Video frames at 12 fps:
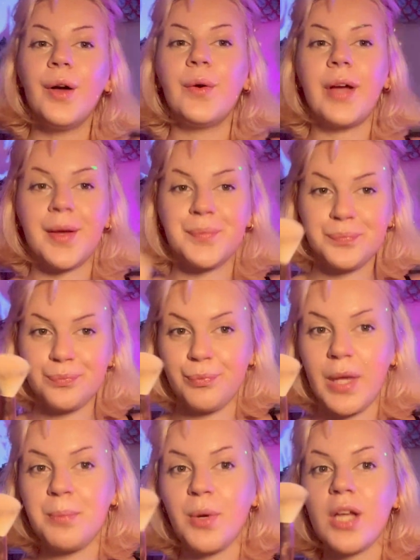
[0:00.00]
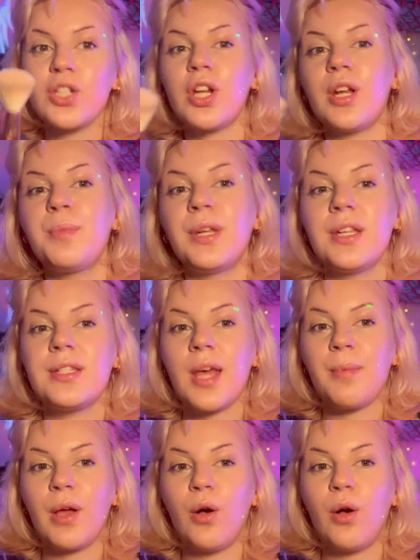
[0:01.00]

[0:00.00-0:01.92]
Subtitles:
Okay, big brush, and I'm gonna set my